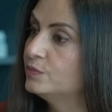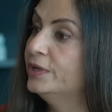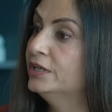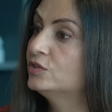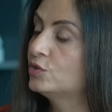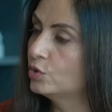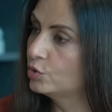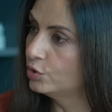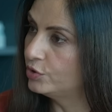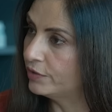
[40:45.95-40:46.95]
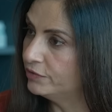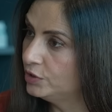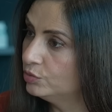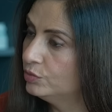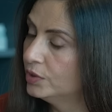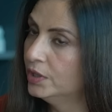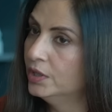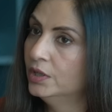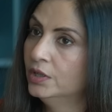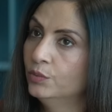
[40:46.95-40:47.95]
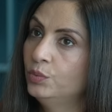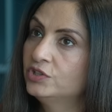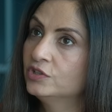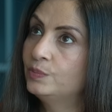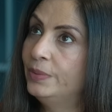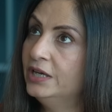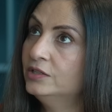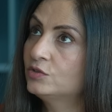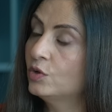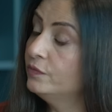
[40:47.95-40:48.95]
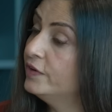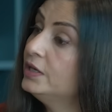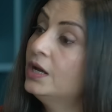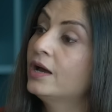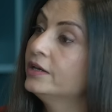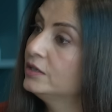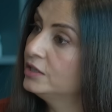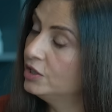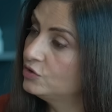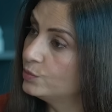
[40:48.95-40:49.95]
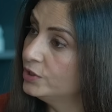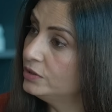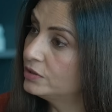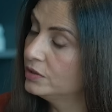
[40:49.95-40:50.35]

is based on good revenue which is based on very high engagement